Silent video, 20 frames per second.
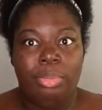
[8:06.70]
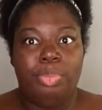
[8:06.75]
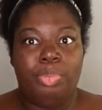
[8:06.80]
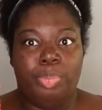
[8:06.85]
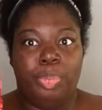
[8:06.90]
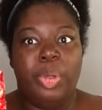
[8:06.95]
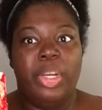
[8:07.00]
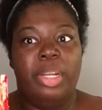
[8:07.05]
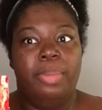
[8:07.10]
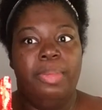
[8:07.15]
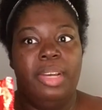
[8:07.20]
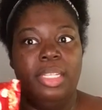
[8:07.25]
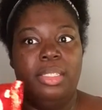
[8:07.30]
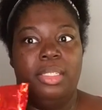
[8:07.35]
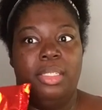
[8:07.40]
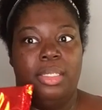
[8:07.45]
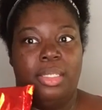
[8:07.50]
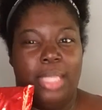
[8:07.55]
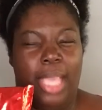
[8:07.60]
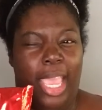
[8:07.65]
pretty much
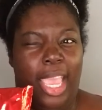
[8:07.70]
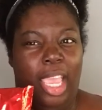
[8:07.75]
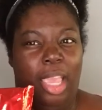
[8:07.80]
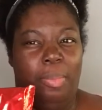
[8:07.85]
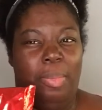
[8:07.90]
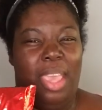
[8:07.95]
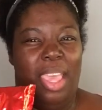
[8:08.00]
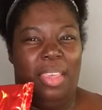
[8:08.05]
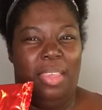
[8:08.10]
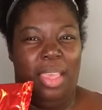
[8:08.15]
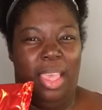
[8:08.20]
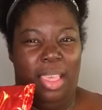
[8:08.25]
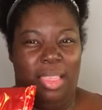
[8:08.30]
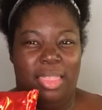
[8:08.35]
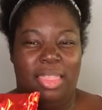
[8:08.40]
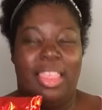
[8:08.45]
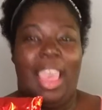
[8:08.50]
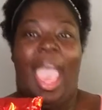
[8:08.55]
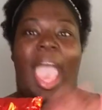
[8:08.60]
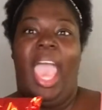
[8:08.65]
the same in,
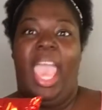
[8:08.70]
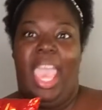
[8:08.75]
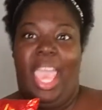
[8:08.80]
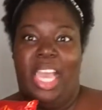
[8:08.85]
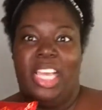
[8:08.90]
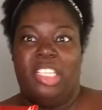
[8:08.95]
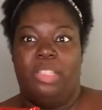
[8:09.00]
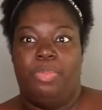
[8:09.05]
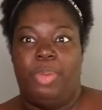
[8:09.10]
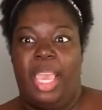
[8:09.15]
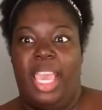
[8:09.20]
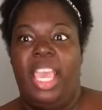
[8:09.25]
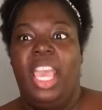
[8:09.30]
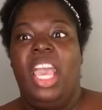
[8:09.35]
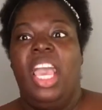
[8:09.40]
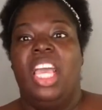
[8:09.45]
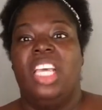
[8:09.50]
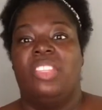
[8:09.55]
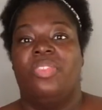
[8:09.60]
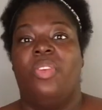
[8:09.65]
in that aspect
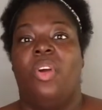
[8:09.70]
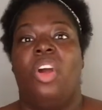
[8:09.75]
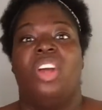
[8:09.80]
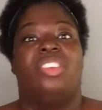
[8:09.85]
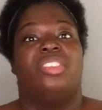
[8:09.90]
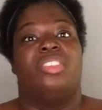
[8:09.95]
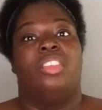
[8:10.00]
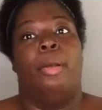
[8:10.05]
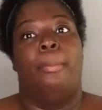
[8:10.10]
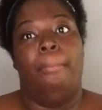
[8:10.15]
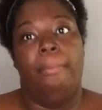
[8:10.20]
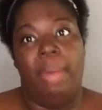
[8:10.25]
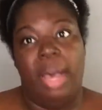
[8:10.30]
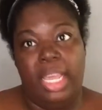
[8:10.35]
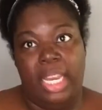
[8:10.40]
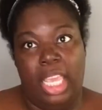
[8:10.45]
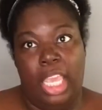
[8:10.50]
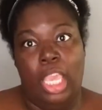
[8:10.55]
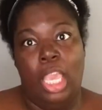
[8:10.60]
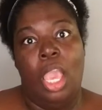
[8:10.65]
as far as the
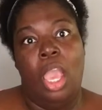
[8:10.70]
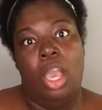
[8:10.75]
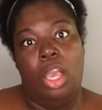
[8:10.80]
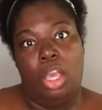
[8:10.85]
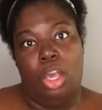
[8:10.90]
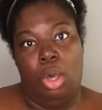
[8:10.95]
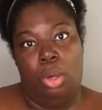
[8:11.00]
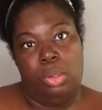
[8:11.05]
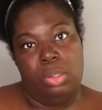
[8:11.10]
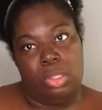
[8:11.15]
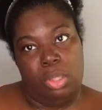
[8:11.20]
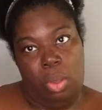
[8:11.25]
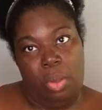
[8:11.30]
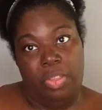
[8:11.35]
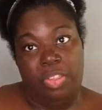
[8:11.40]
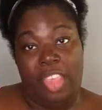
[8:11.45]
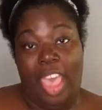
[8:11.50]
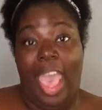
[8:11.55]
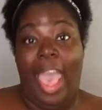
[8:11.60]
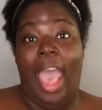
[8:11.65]
money goes
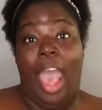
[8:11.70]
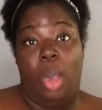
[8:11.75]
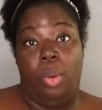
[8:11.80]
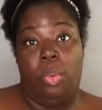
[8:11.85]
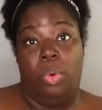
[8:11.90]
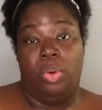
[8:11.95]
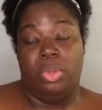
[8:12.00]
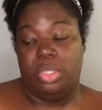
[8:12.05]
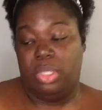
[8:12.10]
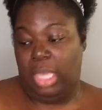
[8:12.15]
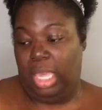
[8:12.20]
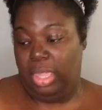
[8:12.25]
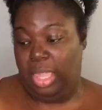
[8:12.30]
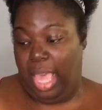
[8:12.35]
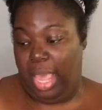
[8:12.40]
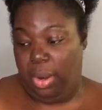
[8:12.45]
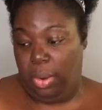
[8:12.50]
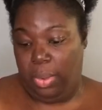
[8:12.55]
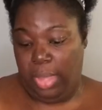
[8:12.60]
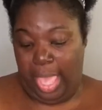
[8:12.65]
on that. I will say
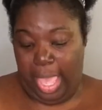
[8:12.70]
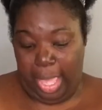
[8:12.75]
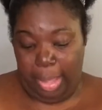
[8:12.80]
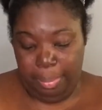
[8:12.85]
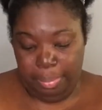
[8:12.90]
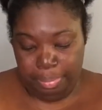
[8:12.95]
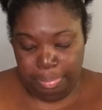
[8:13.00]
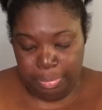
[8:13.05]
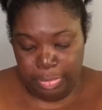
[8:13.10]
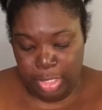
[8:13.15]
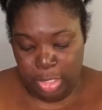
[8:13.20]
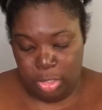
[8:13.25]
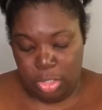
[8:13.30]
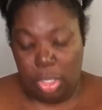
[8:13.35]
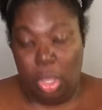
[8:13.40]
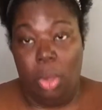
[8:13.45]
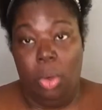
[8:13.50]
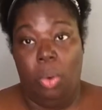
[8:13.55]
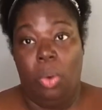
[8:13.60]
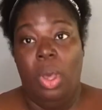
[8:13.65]
that, okay?
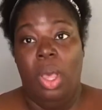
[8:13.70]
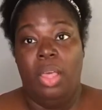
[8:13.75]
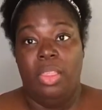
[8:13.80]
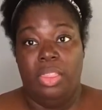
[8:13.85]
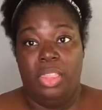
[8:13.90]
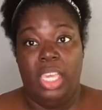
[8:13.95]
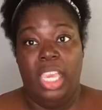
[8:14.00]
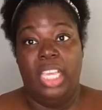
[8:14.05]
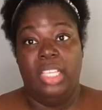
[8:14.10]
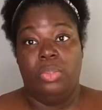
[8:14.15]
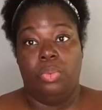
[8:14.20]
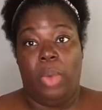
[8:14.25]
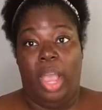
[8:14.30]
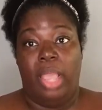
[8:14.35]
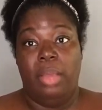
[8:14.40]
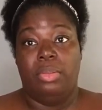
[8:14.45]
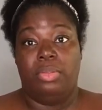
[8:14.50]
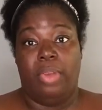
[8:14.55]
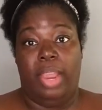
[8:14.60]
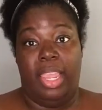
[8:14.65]
So these
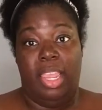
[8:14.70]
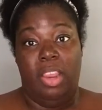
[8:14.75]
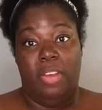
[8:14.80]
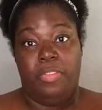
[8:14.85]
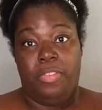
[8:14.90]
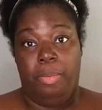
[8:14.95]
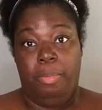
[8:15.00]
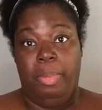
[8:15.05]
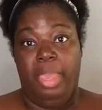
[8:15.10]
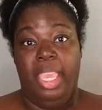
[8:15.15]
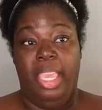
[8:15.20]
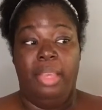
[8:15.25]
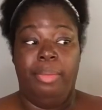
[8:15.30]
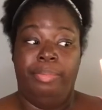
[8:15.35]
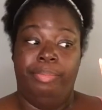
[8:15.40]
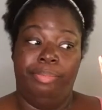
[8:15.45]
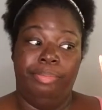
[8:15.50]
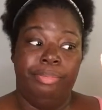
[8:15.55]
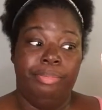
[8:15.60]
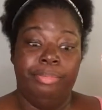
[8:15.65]
wipes right here for me,
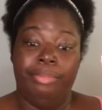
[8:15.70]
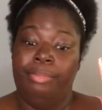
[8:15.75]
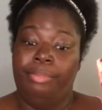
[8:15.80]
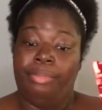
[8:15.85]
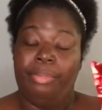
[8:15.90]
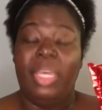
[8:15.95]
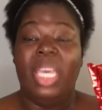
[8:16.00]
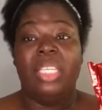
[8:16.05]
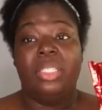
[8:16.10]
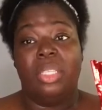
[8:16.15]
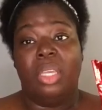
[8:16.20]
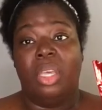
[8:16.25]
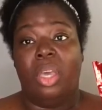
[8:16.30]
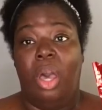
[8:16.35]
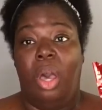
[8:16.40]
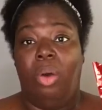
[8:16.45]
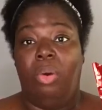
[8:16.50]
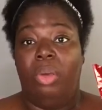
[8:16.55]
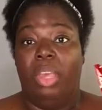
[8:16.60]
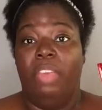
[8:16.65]
it's a
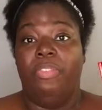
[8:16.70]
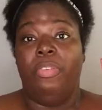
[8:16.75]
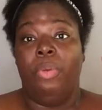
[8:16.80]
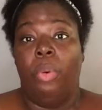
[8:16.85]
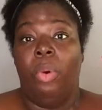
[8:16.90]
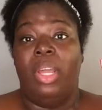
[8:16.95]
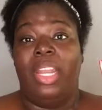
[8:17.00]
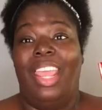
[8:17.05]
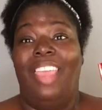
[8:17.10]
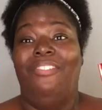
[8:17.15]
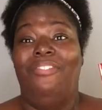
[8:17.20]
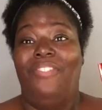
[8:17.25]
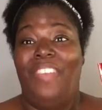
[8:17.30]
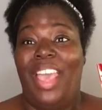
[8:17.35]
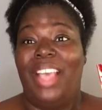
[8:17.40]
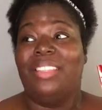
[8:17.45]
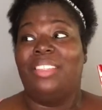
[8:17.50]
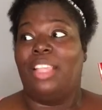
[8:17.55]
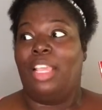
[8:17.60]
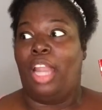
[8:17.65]
go. If you want to
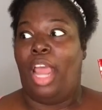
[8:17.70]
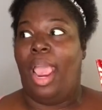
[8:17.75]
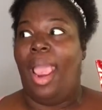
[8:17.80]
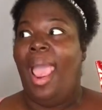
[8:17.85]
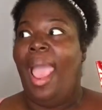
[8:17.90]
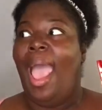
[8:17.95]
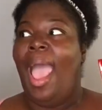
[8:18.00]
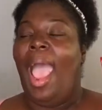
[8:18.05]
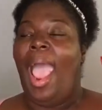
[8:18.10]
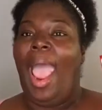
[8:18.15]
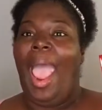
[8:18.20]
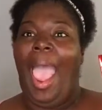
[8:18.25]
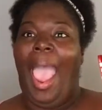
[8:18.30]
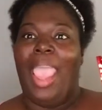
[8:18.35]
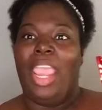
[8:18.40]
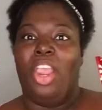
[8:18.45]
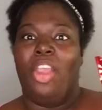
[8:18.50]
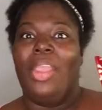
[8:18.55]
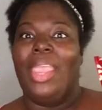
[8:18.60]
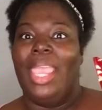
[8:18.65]
invest in a
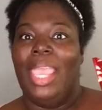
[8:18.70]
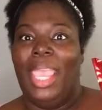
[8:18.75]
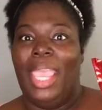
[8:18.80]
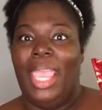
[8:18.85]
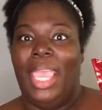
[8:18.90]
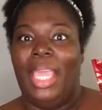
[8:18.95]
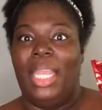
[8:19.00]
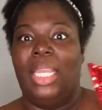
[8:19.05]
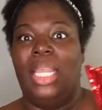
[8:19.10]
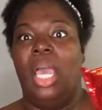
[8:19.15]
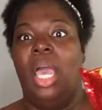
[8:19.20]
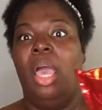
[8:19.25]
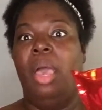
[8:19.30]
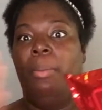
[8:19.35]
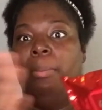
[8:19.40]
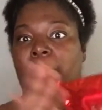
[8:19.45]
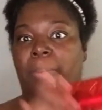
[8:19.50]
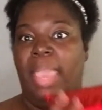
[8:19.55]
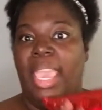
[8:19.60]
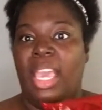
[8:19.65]
higher end
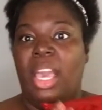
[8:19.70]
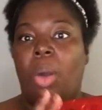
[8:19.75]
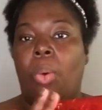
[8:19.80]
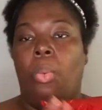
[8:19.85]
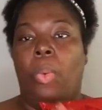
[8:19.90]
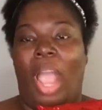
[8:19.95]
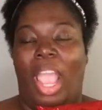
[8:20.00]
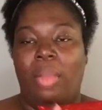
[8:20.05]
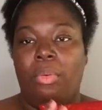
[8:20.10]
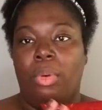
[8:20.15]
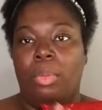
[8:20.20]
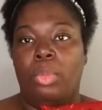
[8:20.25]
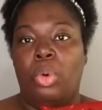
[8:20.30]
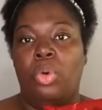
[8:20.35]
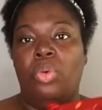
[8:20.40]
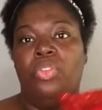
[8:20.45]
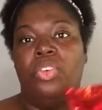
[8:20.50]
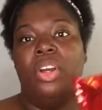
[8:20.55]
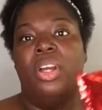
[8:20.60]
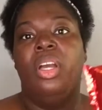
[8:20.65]
makeup wipe
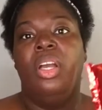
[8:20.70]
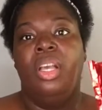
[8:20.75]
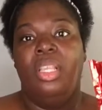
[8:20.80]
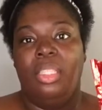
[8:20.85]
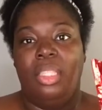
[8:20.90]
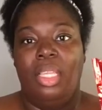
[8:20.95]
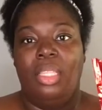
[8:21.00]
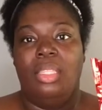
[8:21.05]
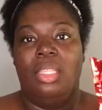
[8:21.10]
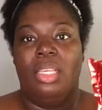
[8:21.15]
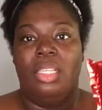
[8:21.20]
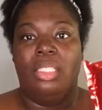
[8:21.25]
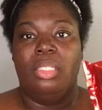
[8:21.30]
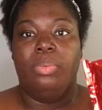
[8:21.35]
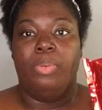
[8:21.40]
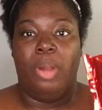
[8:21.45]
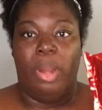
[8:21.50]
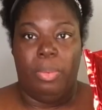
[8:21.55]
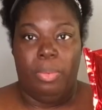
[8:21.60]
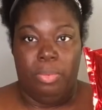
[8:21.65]
remover, then this
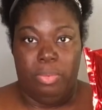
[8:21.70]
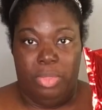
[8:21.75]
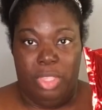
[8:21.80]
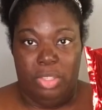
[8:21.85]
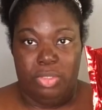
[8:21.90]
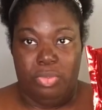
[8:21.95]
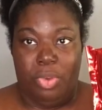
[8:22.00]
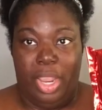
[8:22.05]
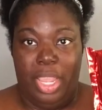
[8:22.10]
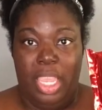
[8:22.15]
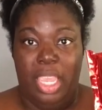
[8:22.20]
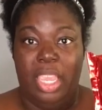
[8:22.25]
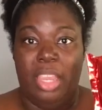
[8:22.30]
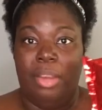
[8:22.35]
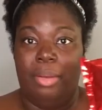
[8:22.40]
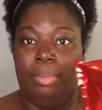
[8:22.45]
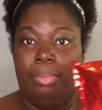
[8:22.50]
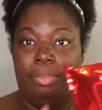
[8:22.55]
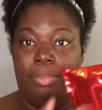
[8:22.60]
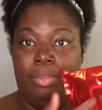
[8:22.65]
this right here,